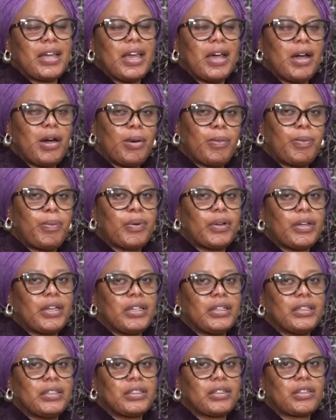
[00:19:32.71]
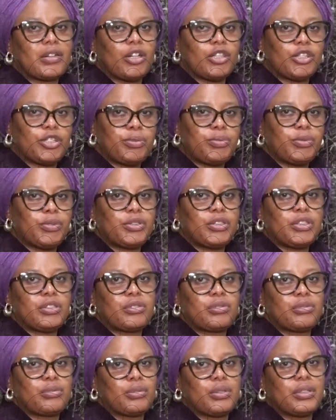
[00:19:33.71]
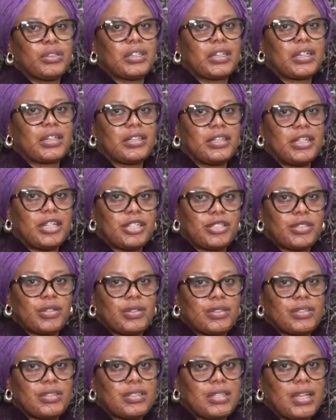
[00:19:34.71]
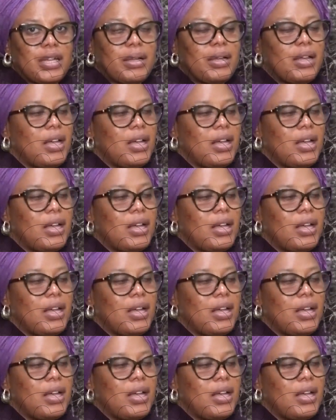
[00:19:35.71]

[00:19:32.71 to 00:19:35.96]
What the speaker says: help in contributing to the nation's